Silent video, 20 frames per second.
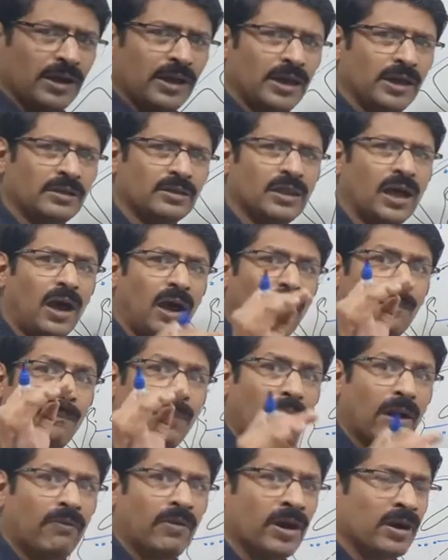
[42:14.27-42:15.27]
is the
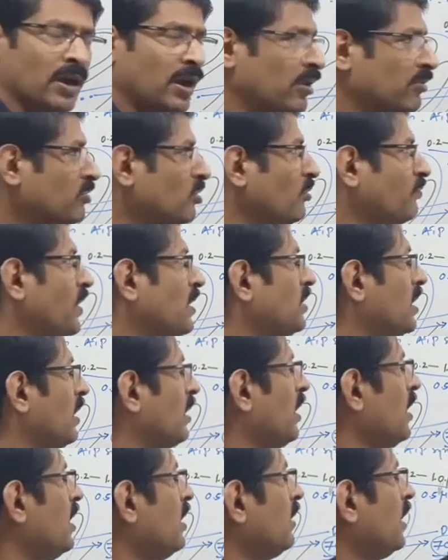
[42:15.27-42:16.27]
powerhouse of the
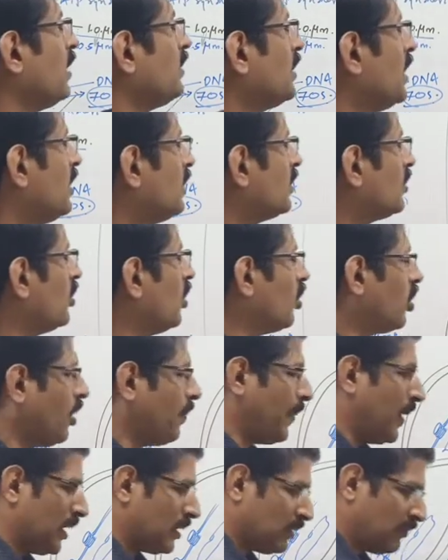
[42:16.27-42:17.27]
cell. Next is
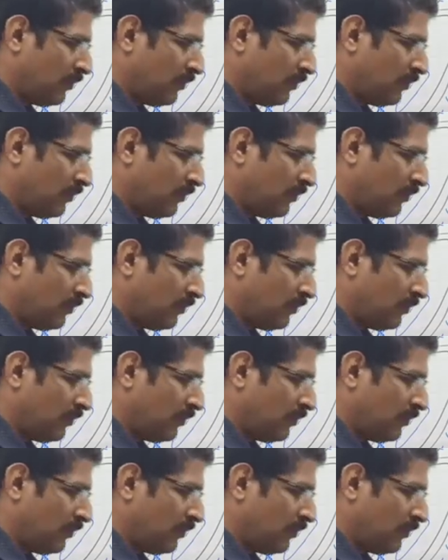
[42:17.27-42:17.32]
chloroplast.